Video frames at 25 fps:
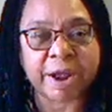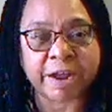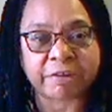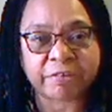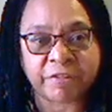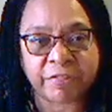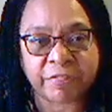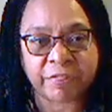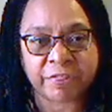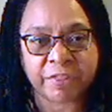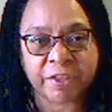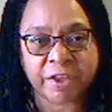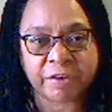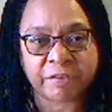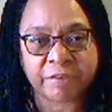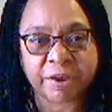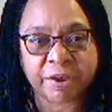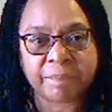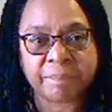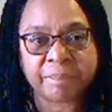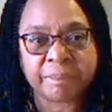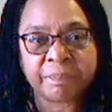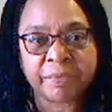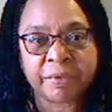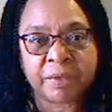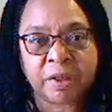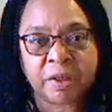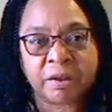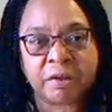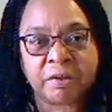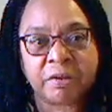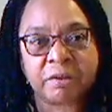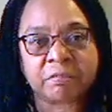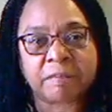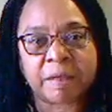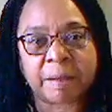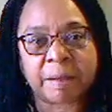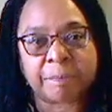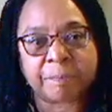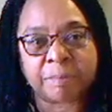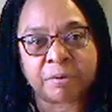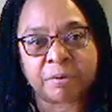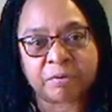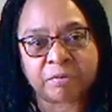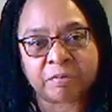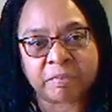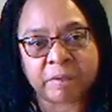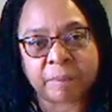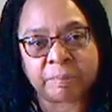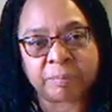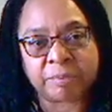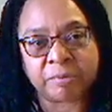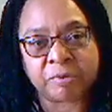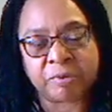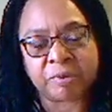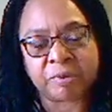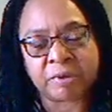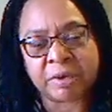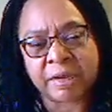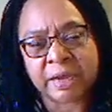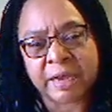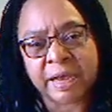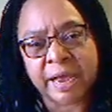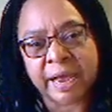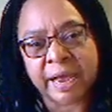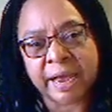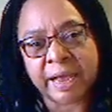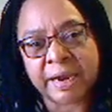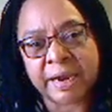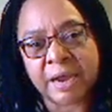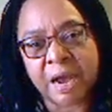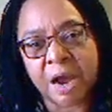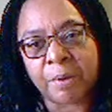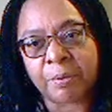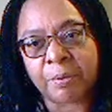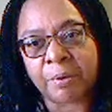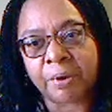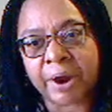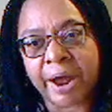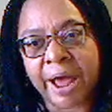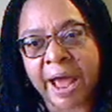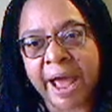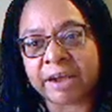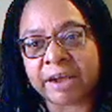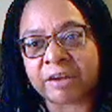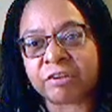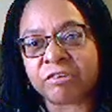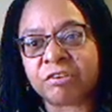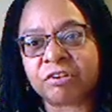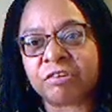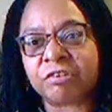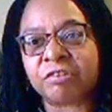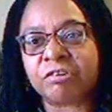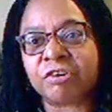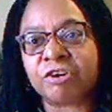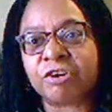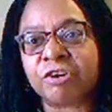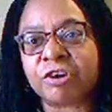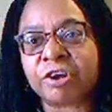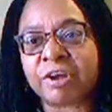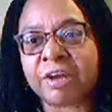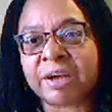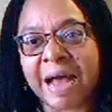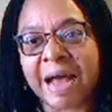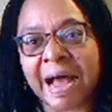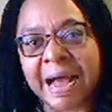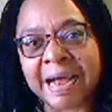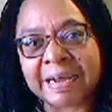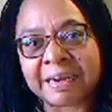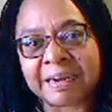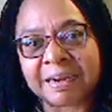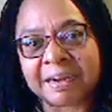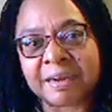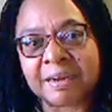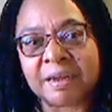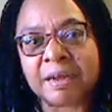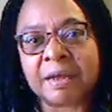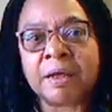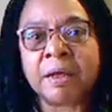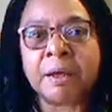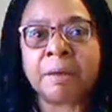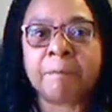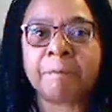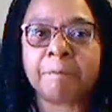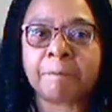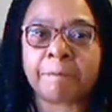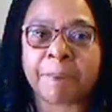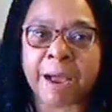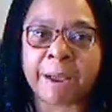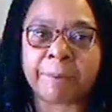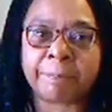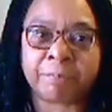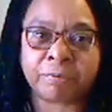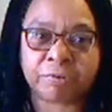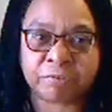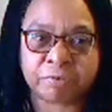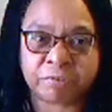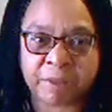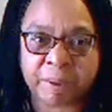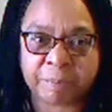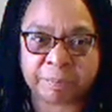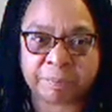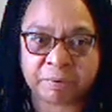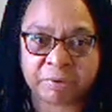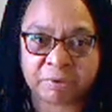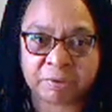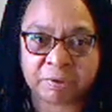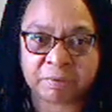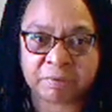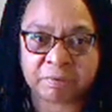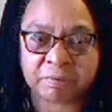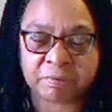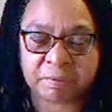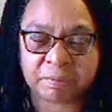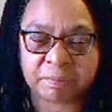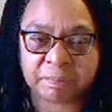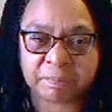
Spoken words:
theory looks at perception and how our actions are guided by perceptions.